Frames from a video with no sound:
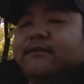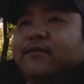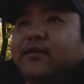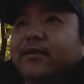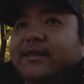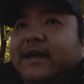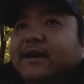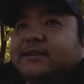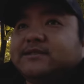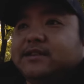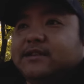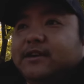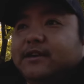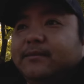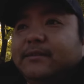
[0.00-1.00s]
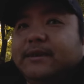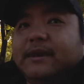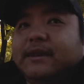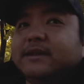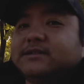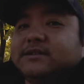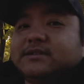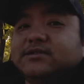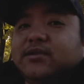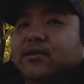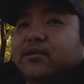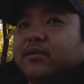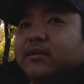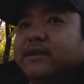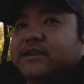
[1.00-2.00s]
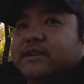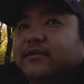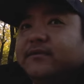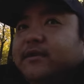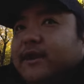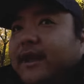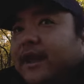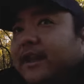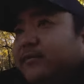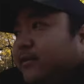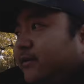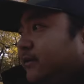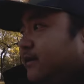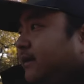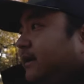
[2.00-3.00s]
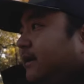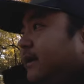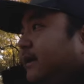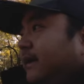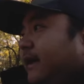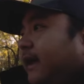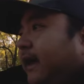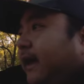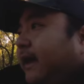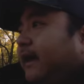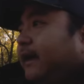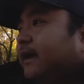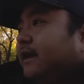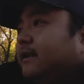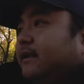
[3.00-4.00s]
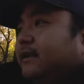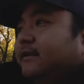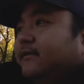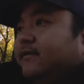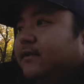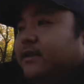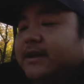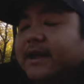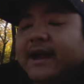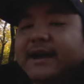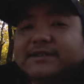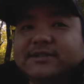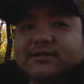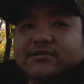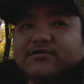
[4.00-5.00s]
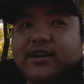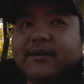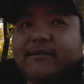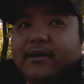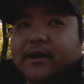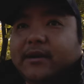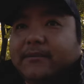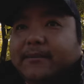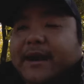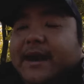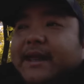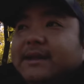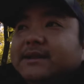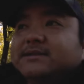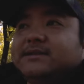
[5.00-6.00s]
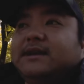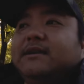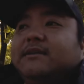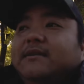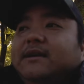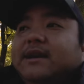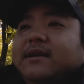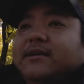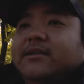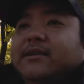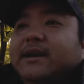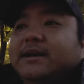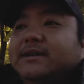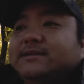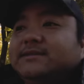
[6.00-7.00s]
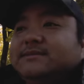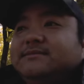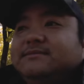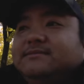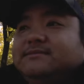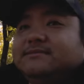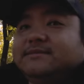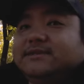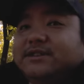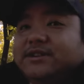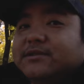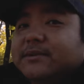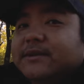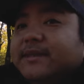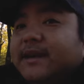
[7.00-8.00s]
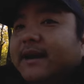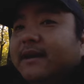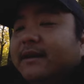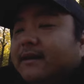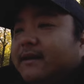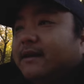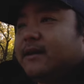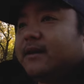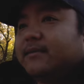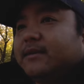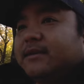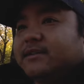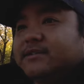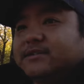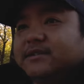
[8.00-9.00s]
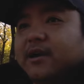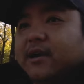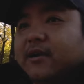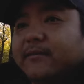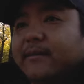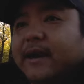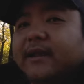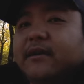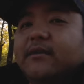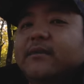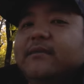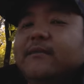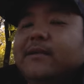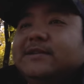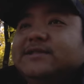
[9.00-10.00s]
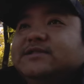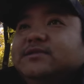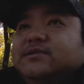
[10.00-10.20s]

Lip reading: 4,000 and up, it is a totally different animal. And for the guys that are driving automatics, I don't know how you guys deal with that, because the automatic wants